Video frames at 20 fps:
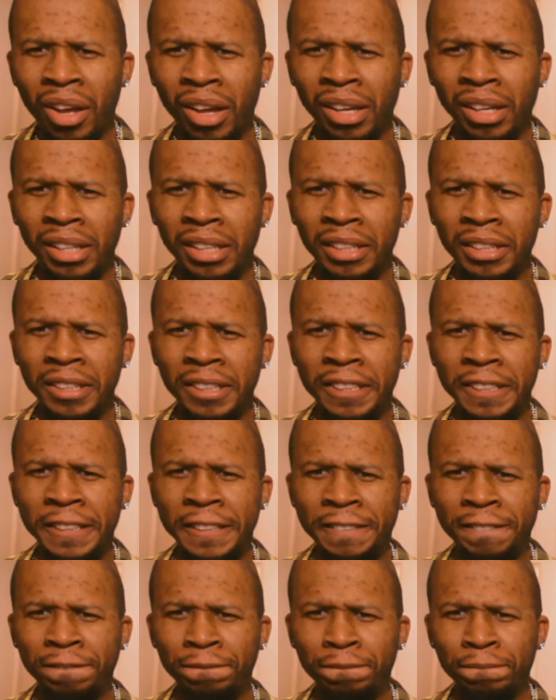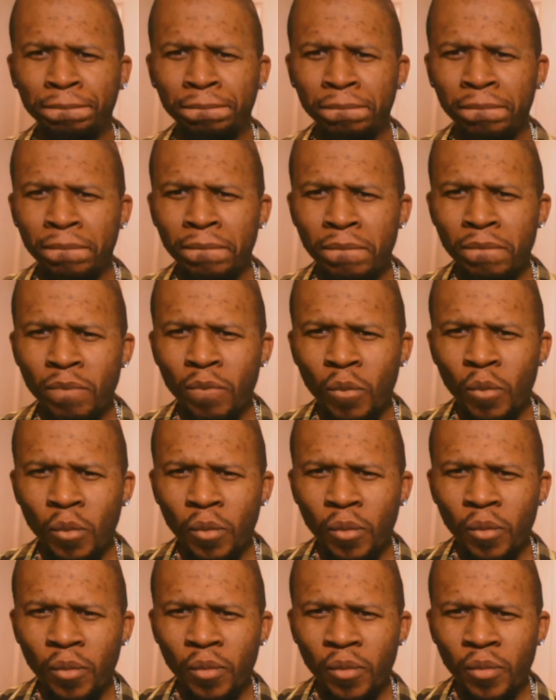Nothing is said.